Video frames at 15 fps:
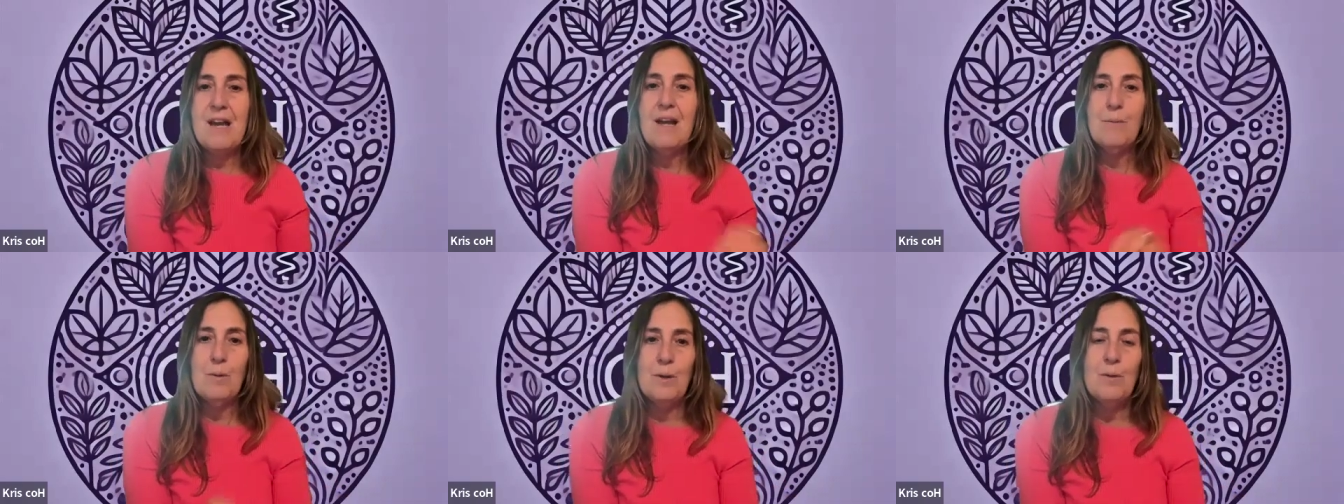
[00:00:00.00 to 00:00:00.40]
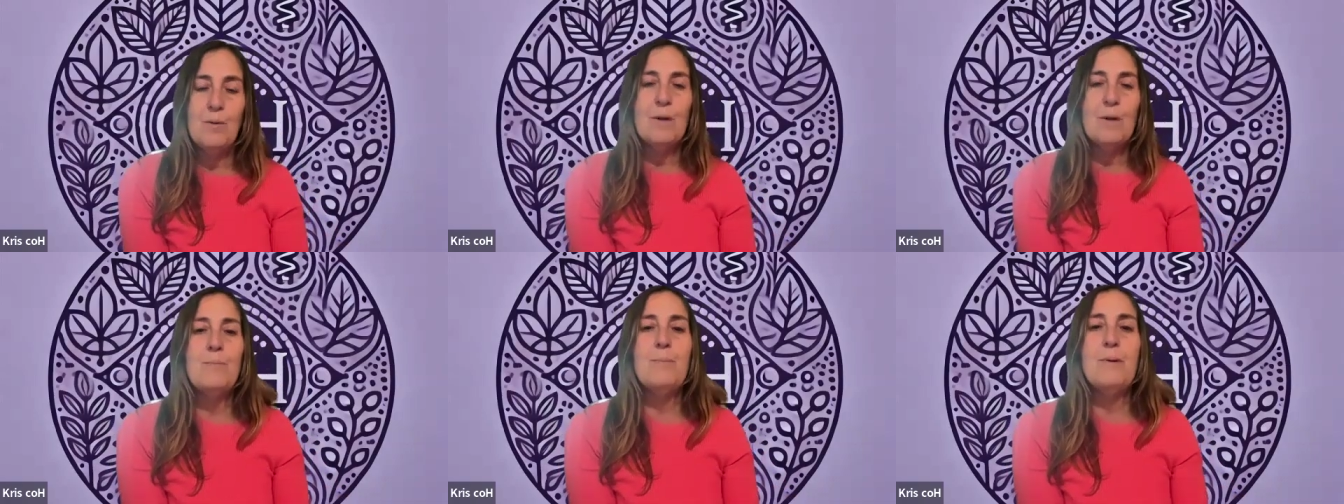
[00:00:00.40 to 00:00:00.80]
day where you
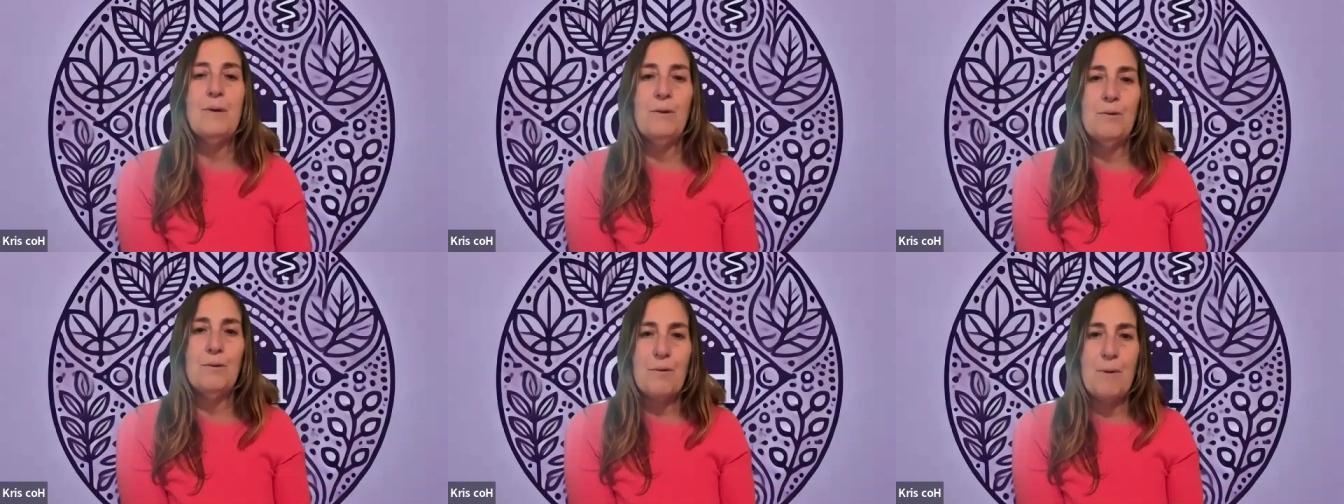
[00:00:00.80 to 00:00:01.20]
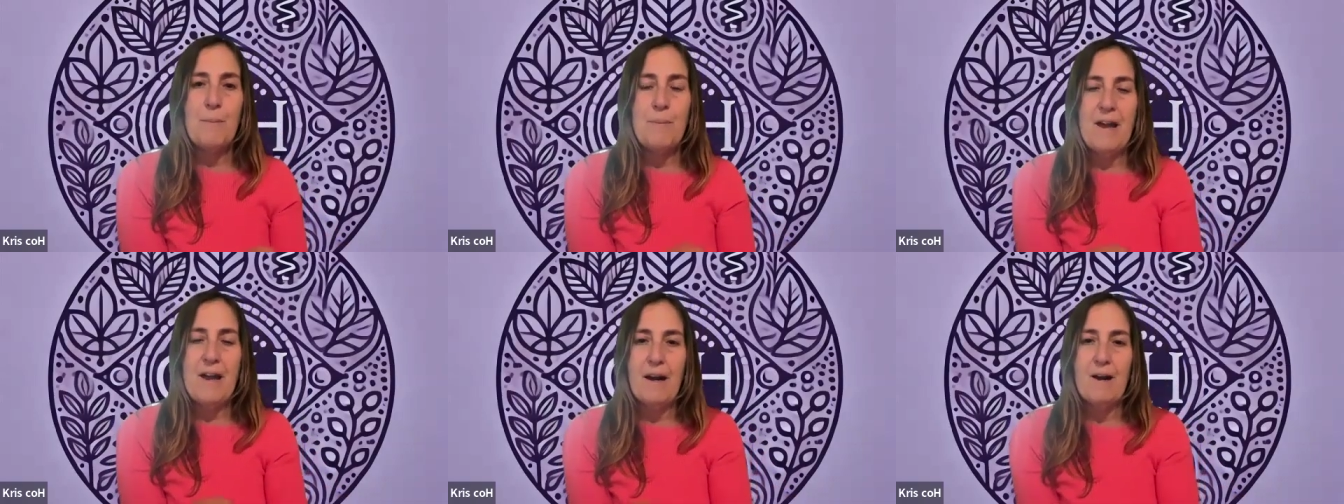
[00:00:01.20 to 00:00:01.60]
can build
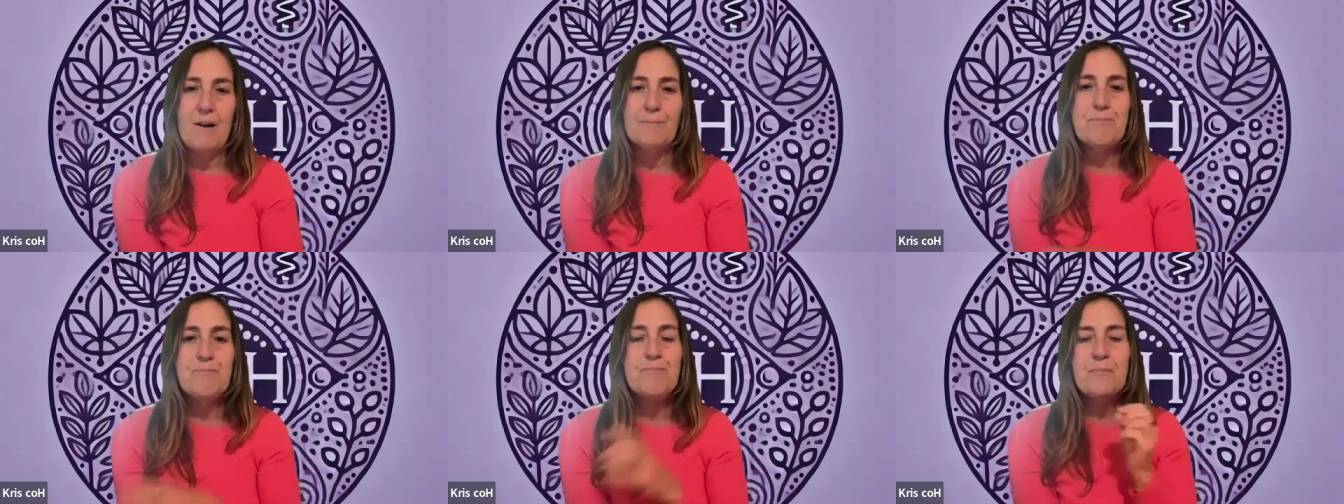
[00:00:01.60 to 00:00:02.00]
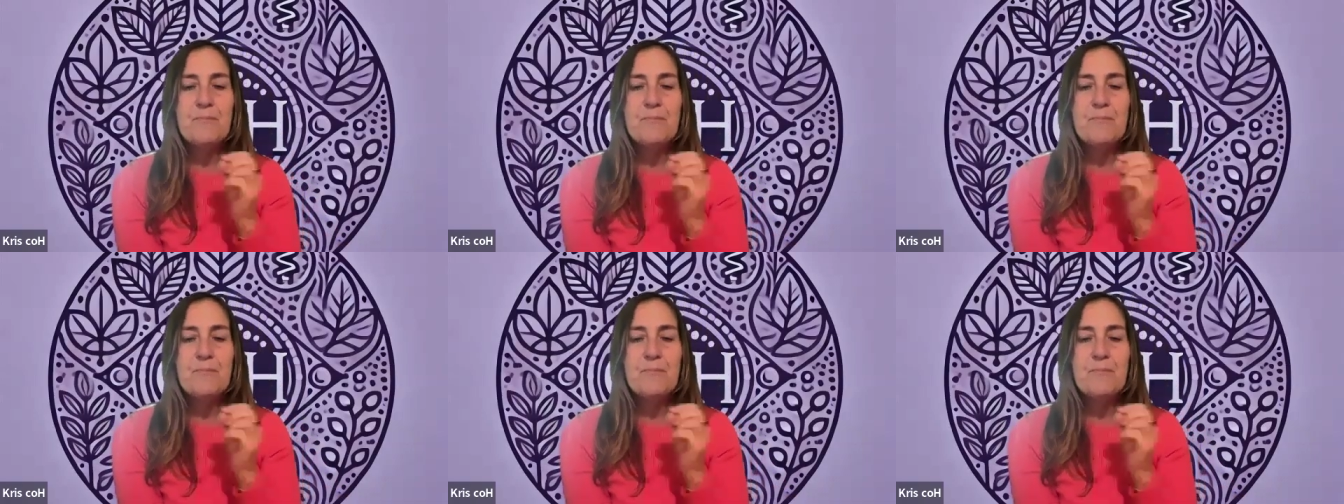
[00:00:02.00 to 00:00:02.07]
from there,